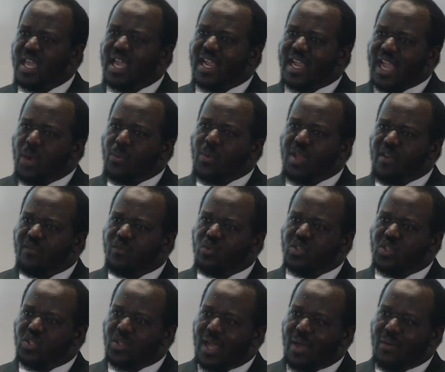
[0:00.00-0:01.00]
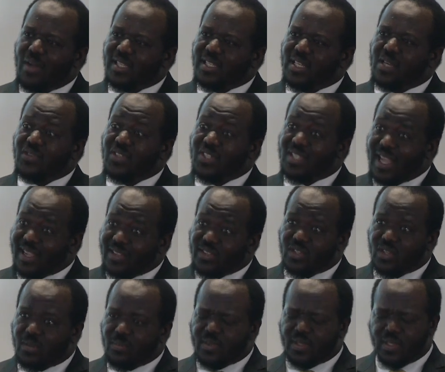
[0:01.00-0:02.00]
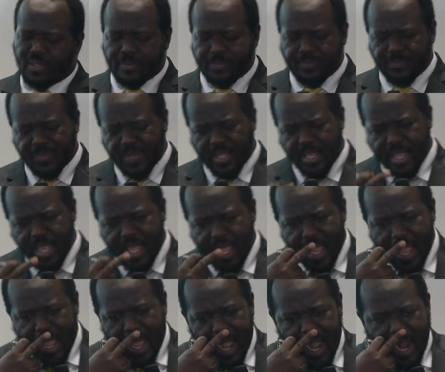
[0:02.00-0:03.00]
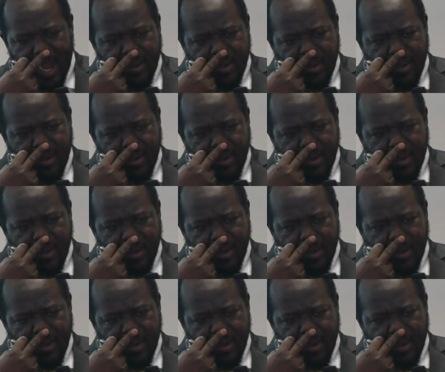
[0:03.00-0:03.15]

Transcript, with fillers: can we even ourselves start something? I